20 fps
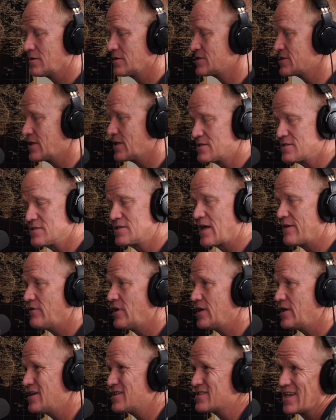citizens have
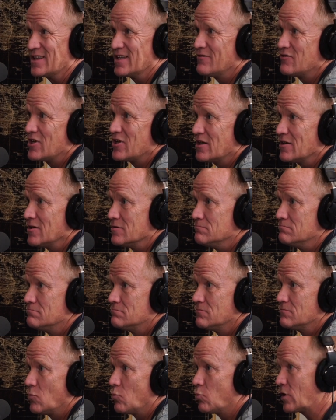ideas, I'd love to hear them.
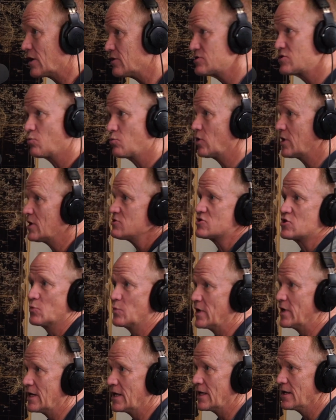What else do
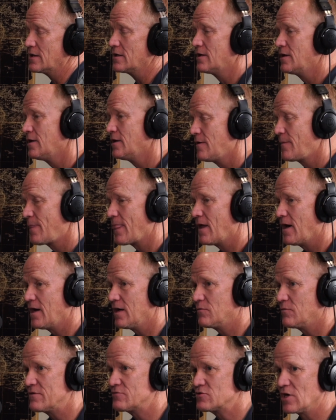we need?
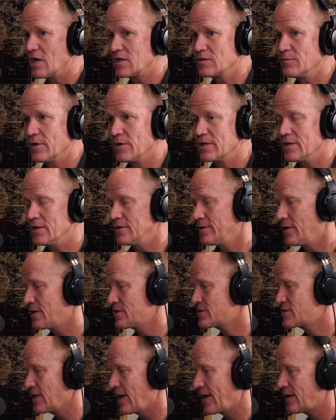We've talked about a
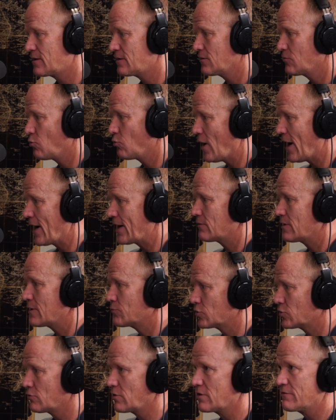cider, winery,
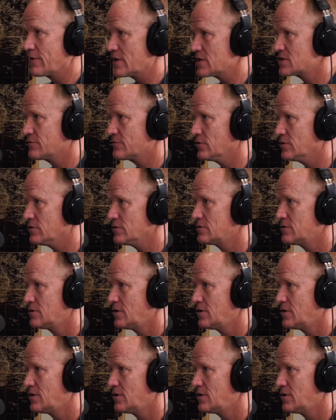brewery festival.